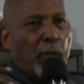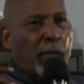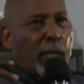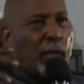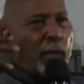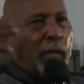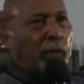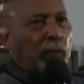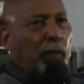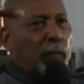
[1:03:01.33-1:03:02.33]
they call that?
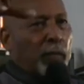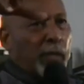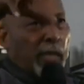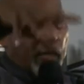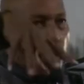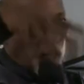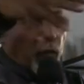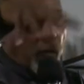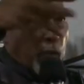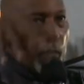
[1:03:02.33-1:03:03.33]
Taking over
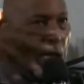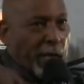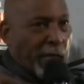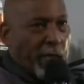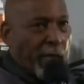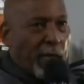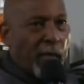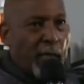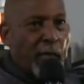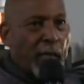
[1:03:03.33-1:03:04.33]
of your body.
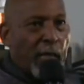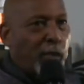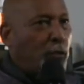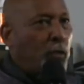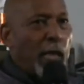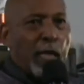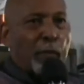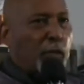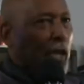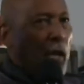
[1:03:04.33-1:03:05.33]
And you got up
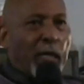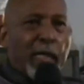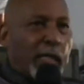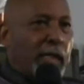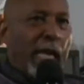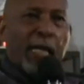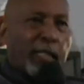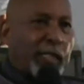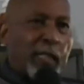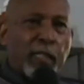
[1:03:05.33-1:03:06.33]
shouting and
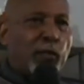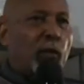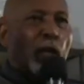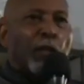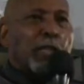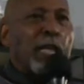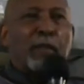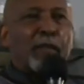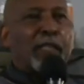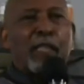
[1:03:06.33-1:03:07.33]
dancing and doing all these
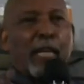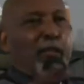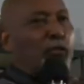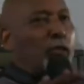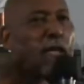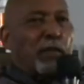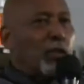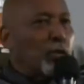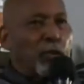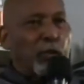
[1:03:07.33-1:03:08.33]
African dance you never
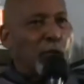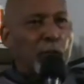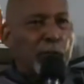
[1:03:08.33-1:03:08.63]
knew you knew.